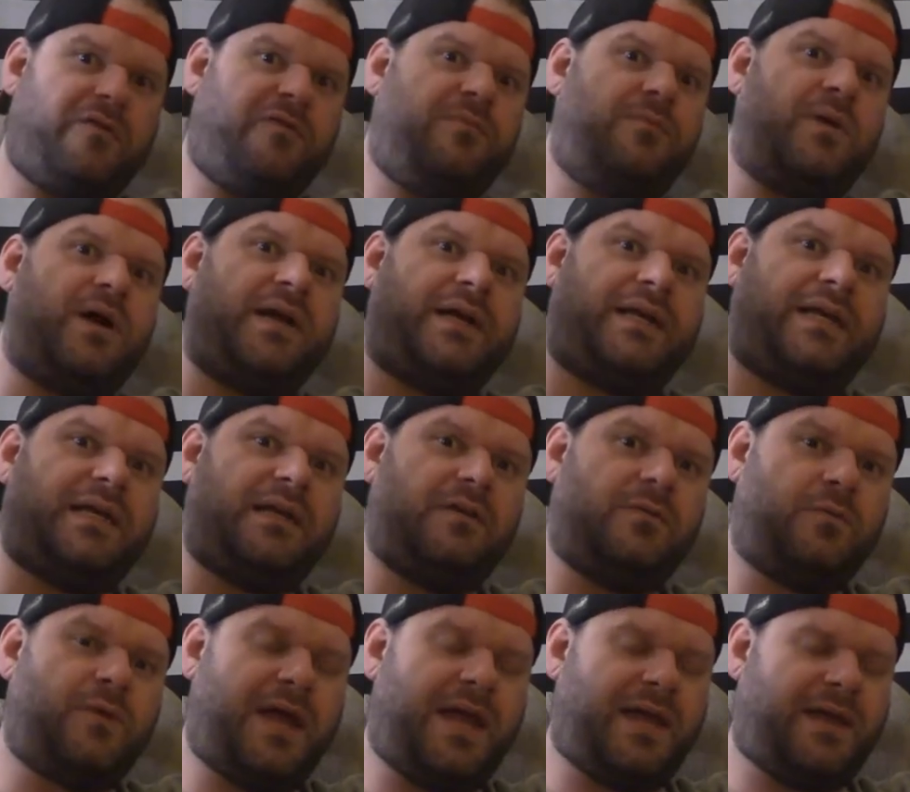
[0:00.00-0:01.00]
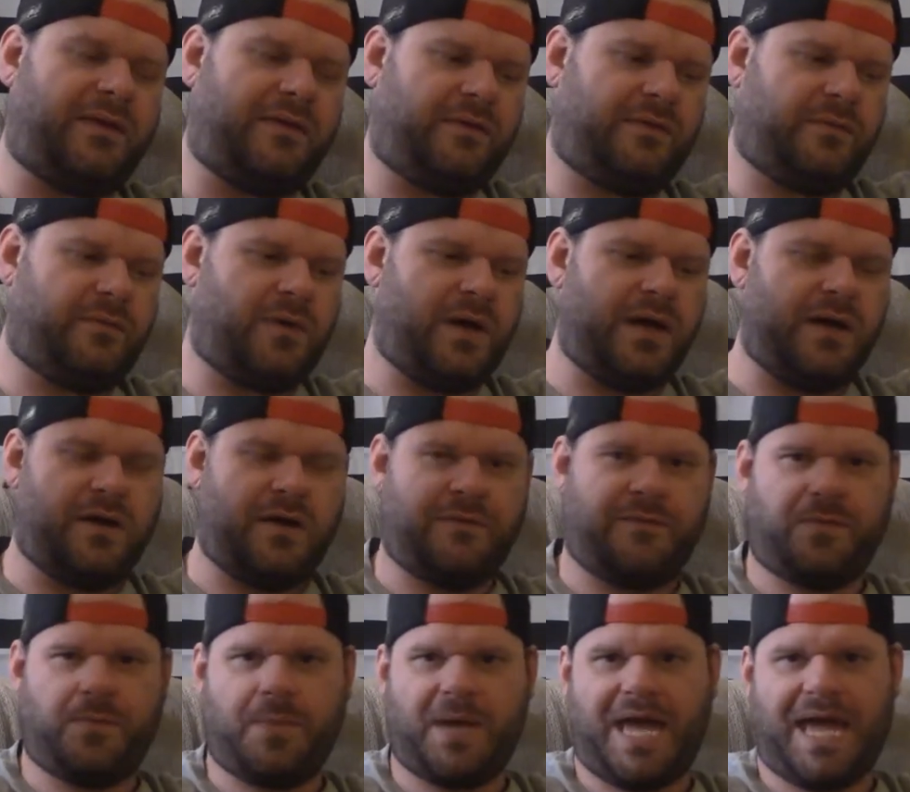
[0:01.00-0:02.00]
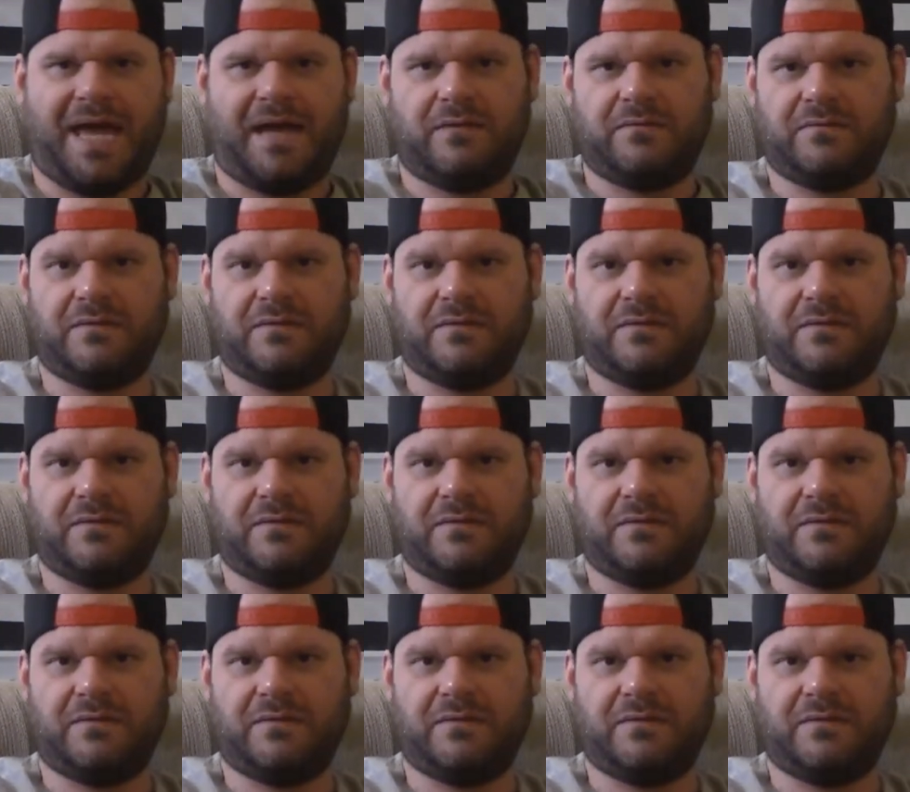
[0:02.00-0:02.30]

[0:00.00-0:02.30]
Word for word: of money raised right off the bat,